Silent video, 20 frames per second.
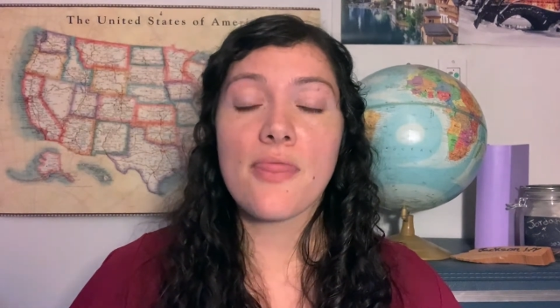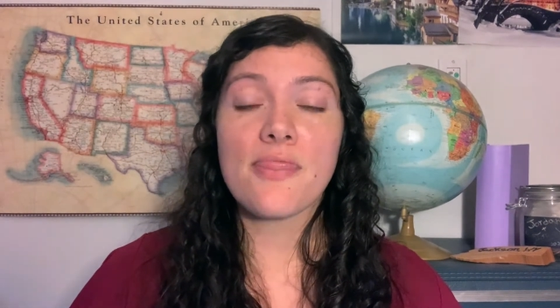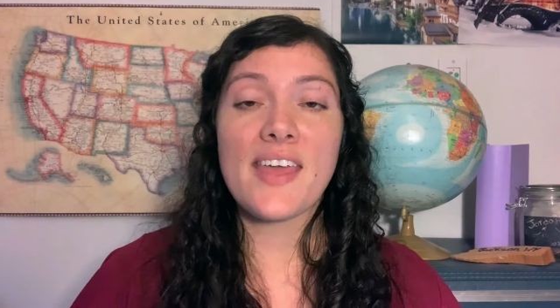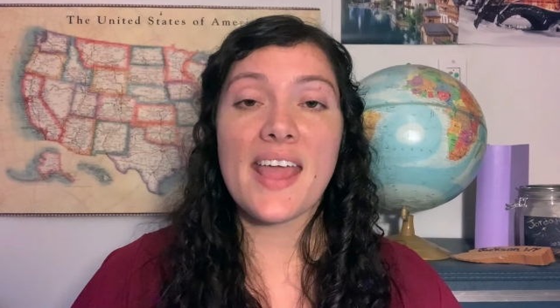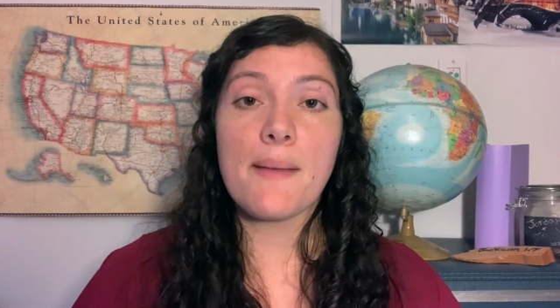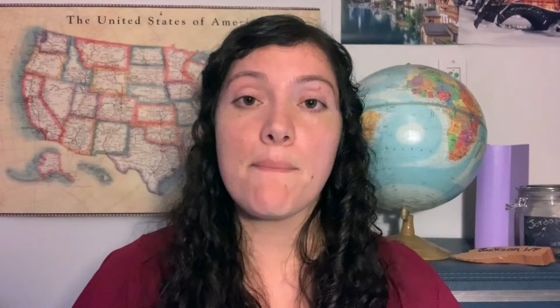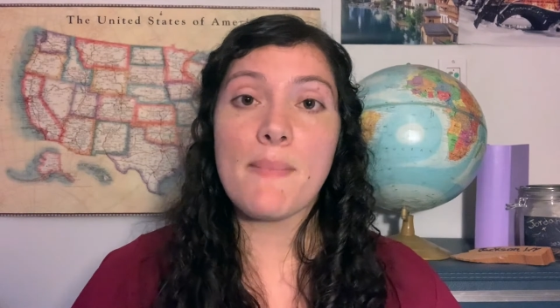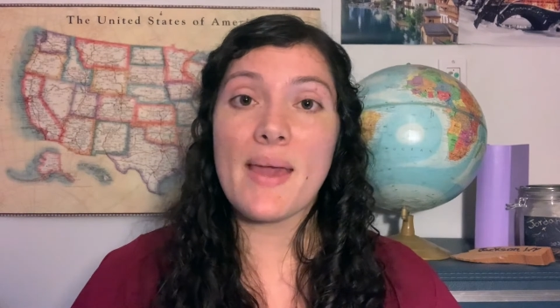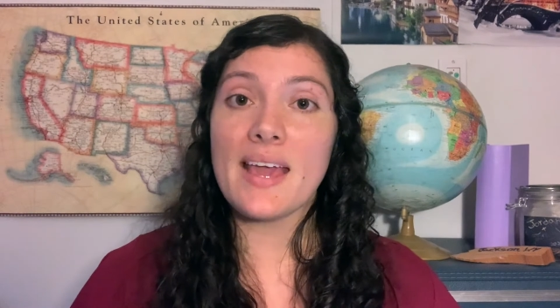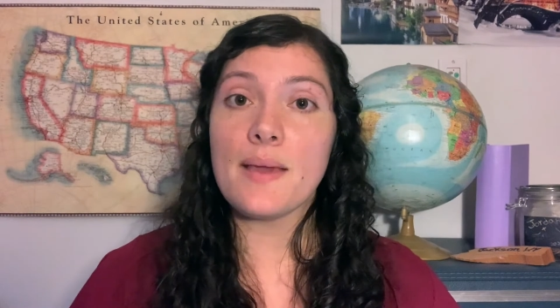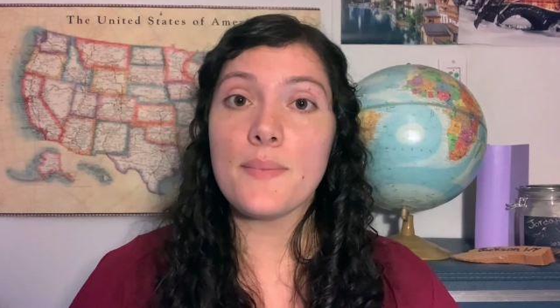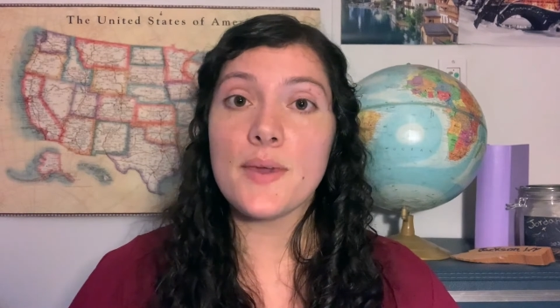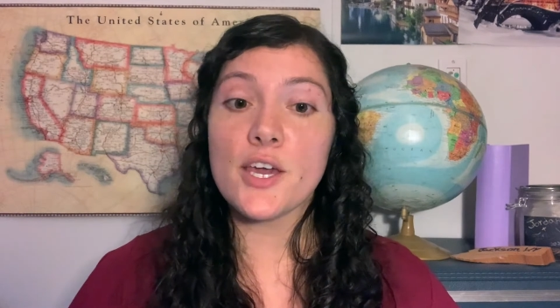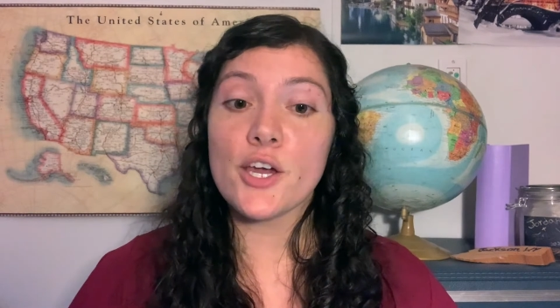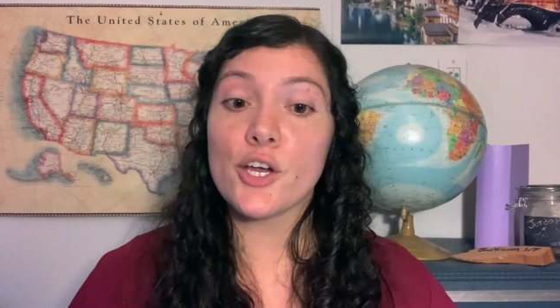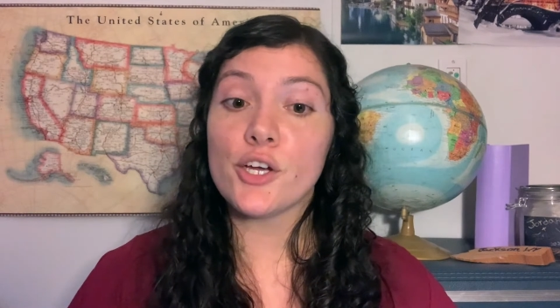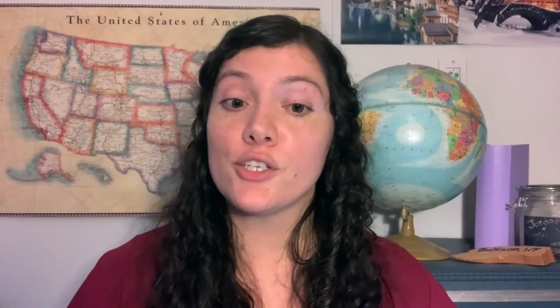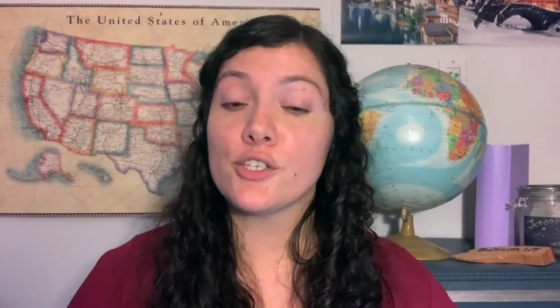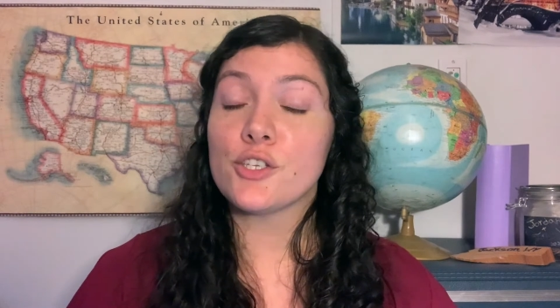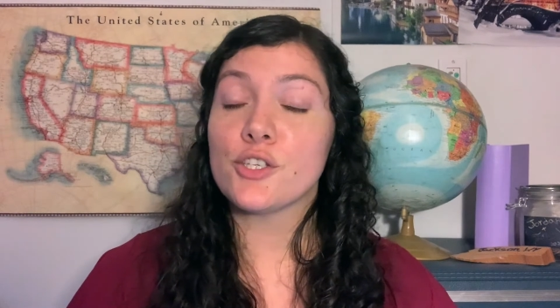They may be a
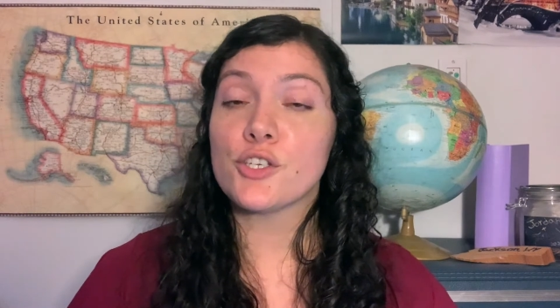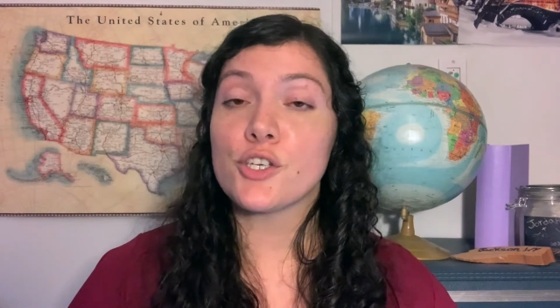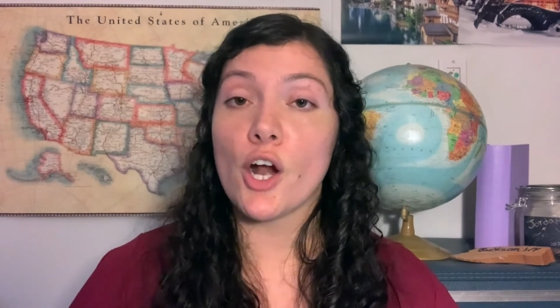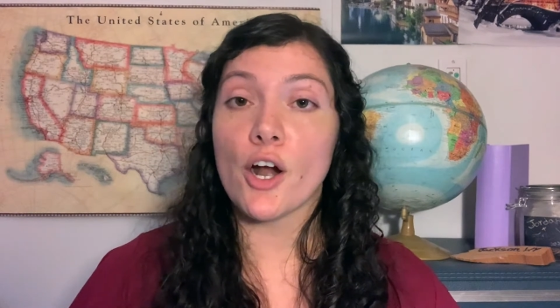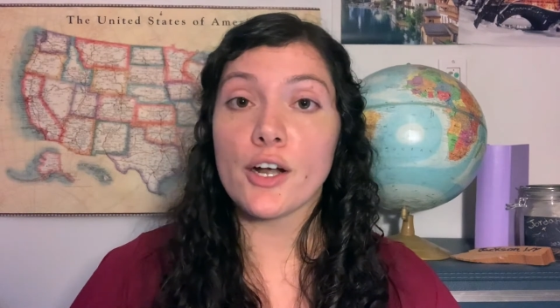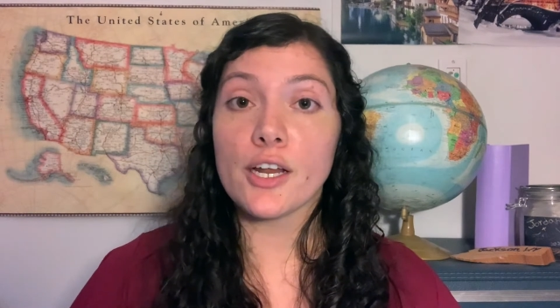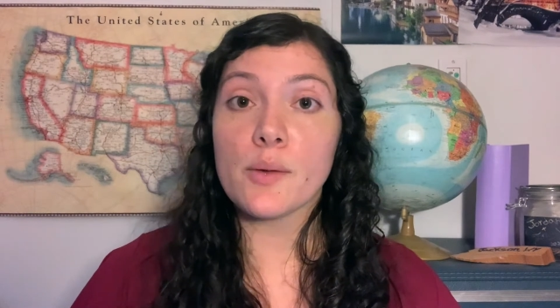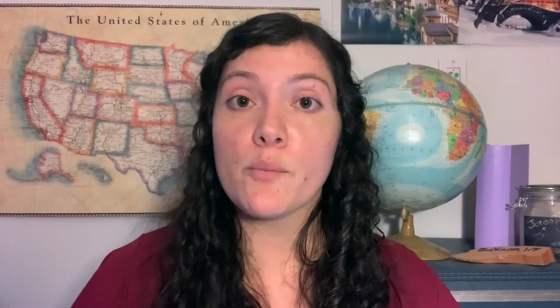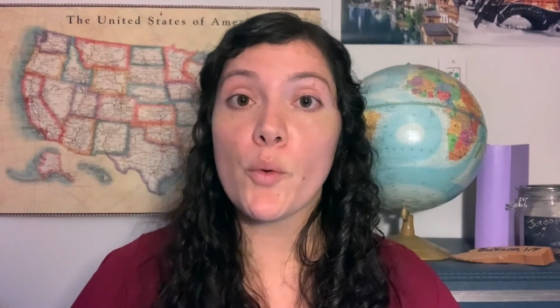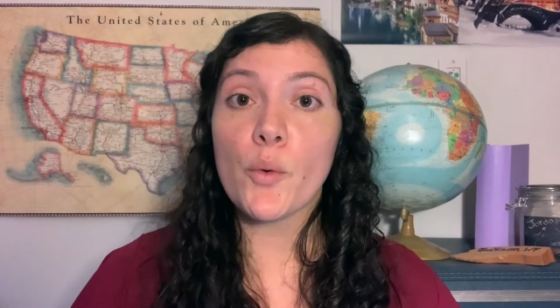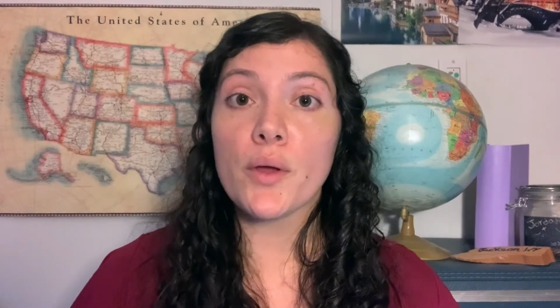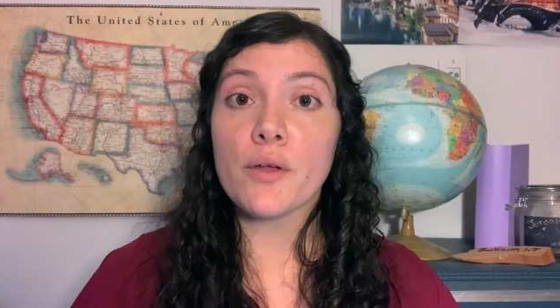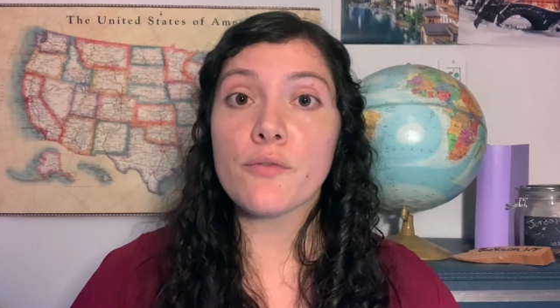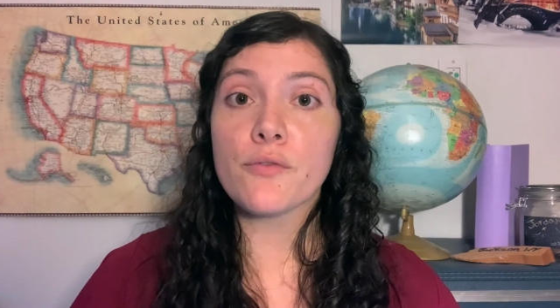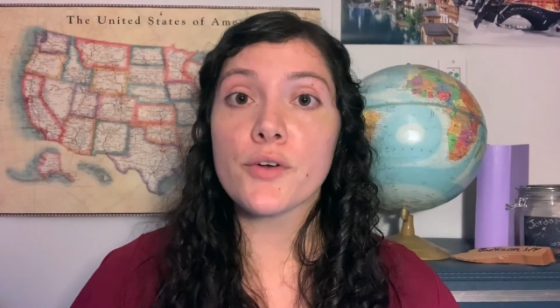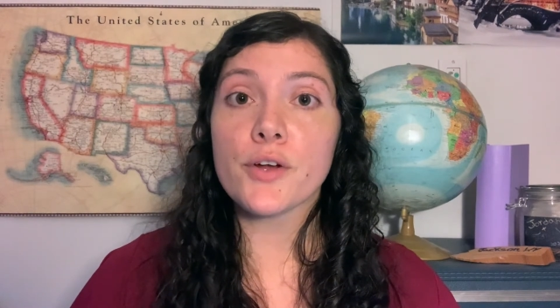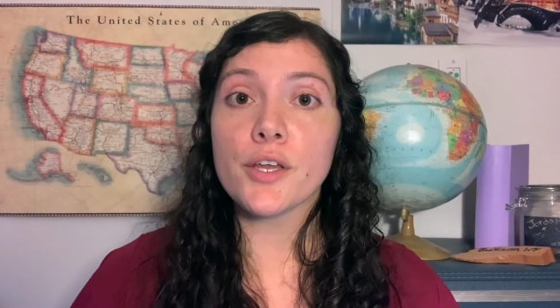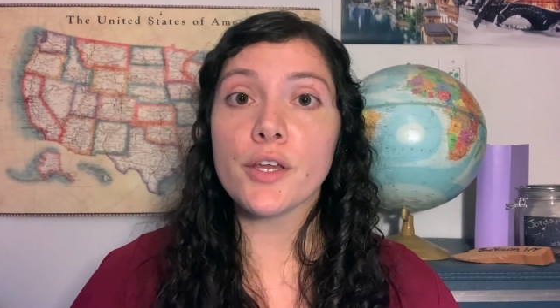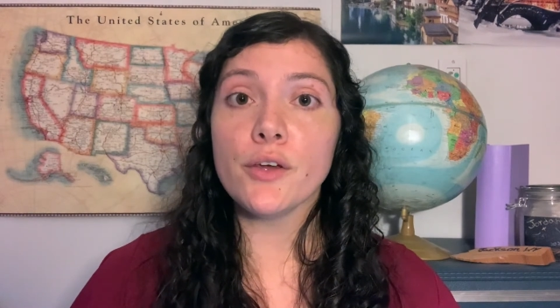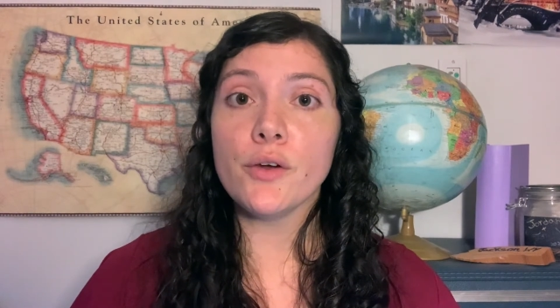good starting point
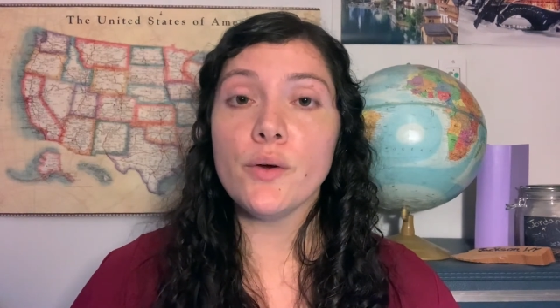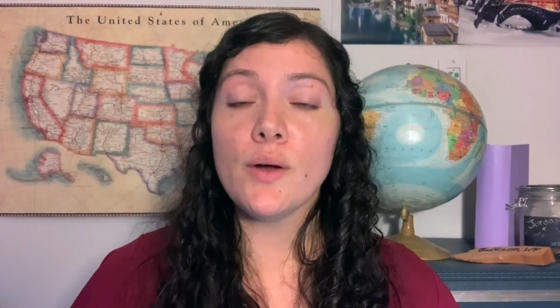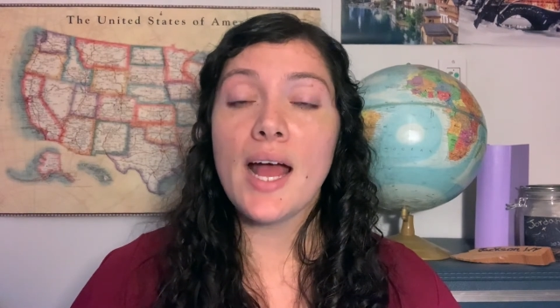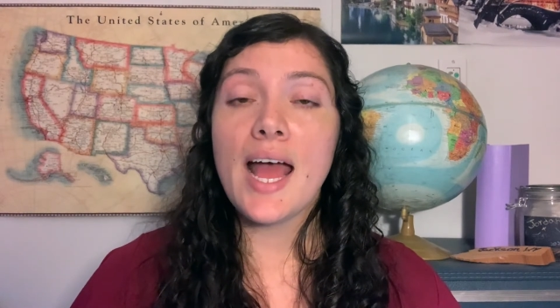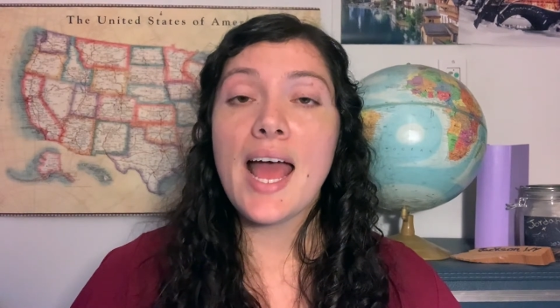for you.